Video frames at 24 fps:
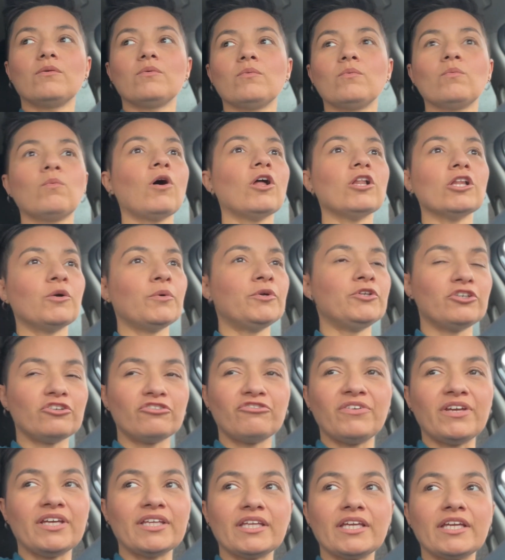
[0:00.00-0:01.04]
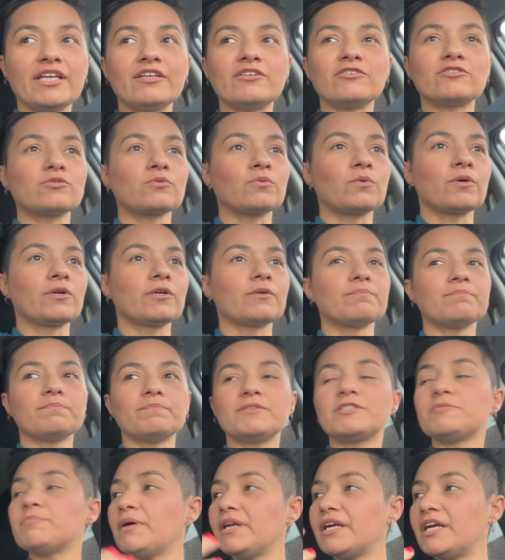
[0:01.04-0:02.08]
wallow in your feelings or
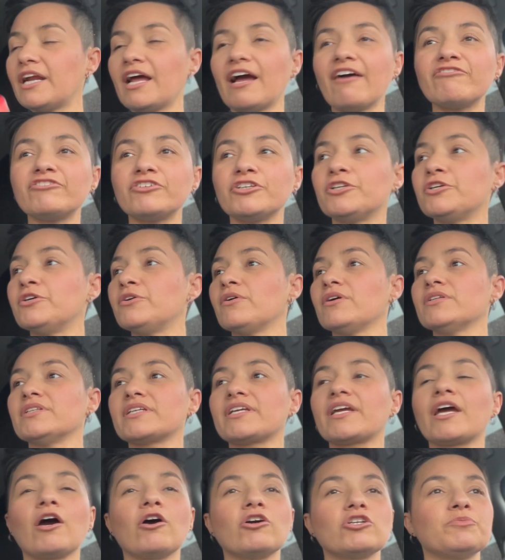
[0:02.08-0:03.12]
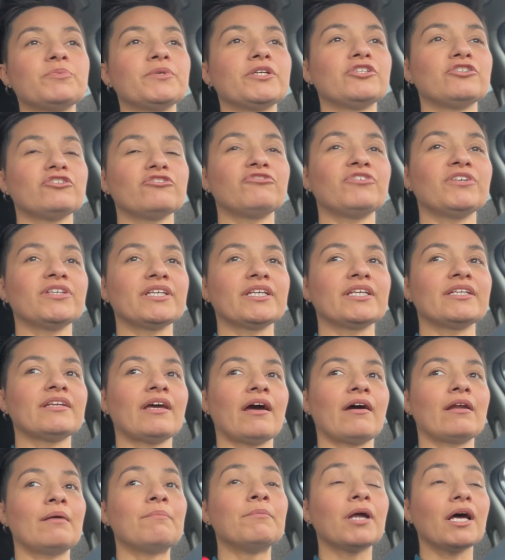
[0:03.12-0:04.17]
spend an afternoon on the couch because you're feeling
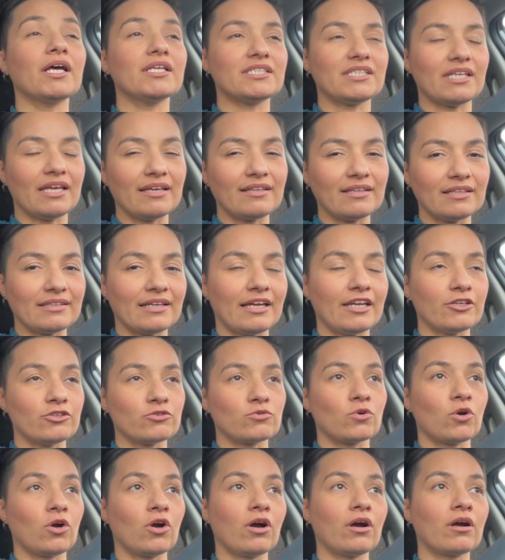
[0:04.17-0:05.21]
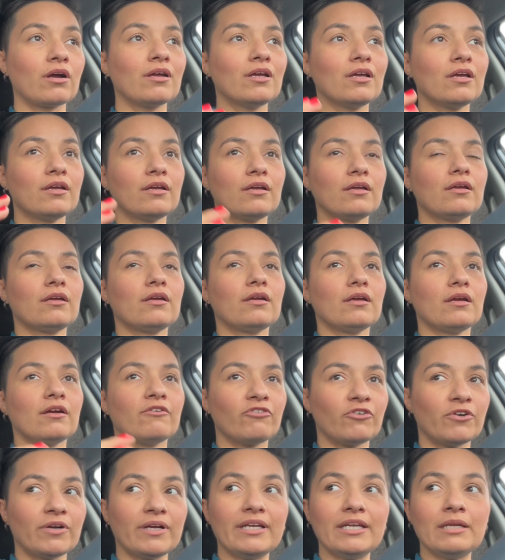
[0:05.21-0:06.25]
down. I'm not saying that that is wrong
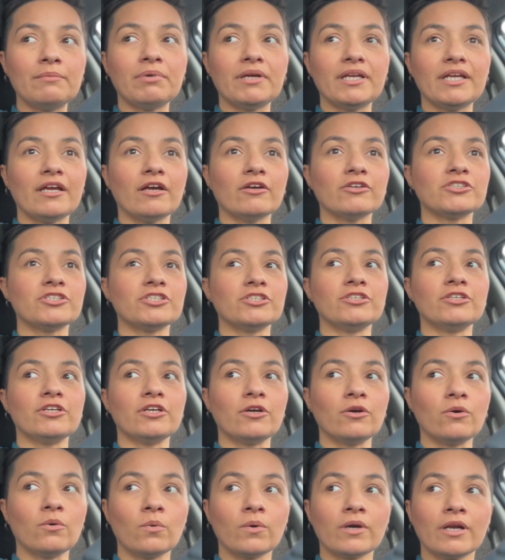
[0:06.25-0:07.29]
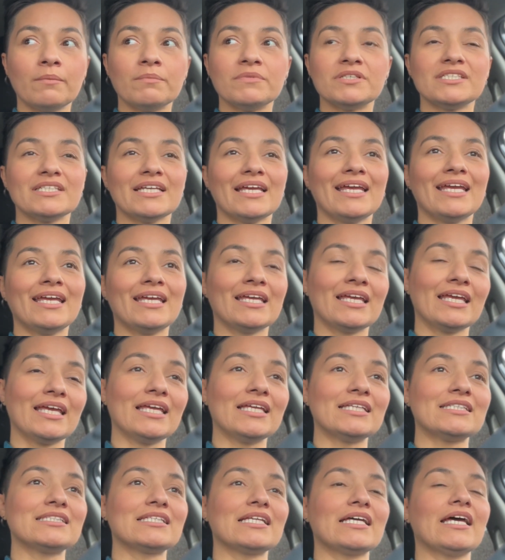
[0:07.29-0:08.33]
for anybody else to do. What I'm saying
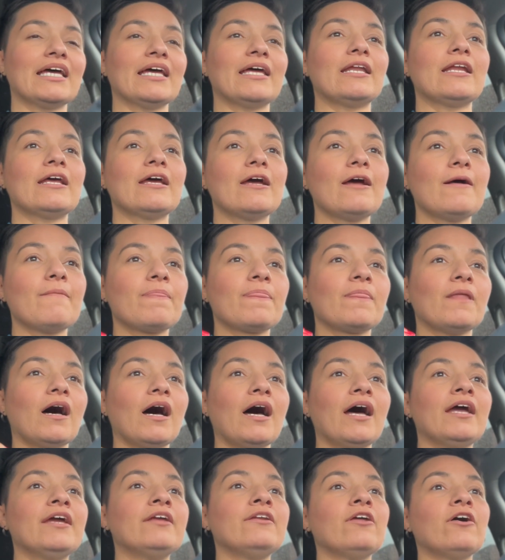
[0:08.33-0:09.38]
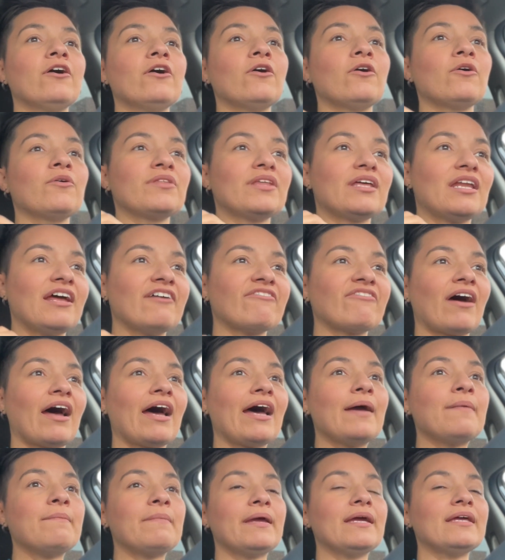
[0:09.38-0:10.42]
is that I know that if
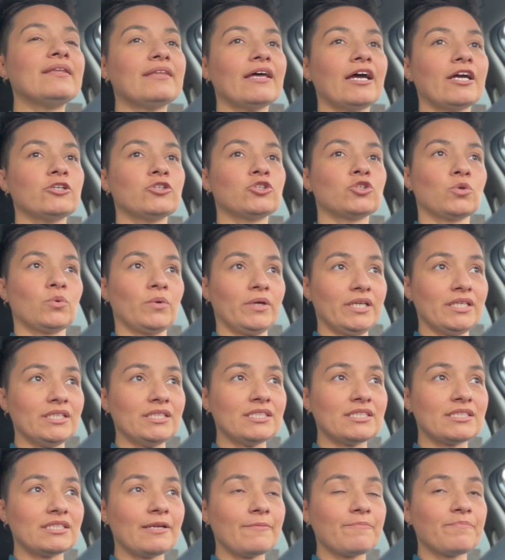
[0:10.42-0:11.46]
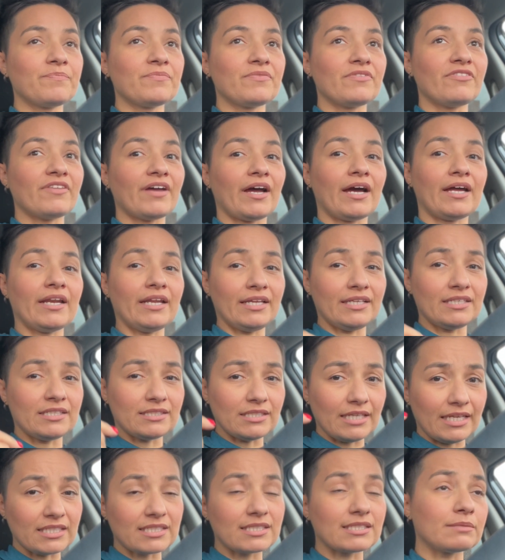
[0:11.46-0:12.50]
I made that choice, that is
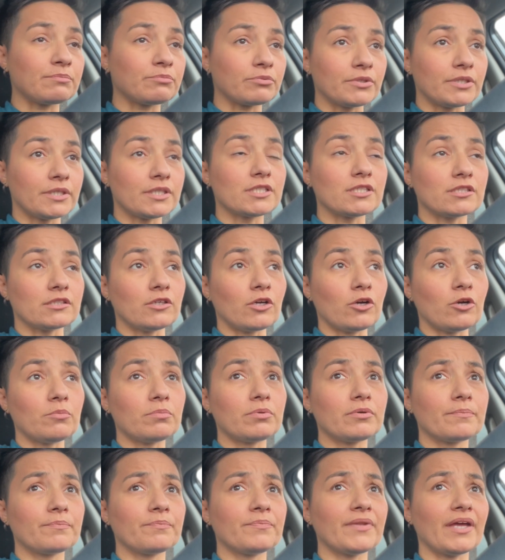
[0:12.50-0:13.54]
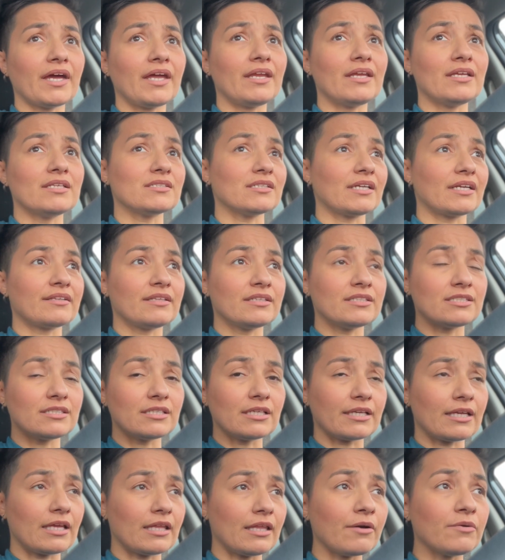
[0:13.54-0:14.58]
a slippery slope. That is like, this is
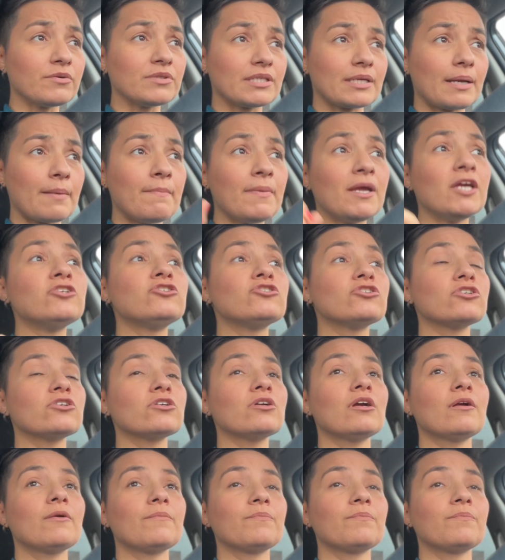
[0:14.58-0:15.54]
like, that was like a major,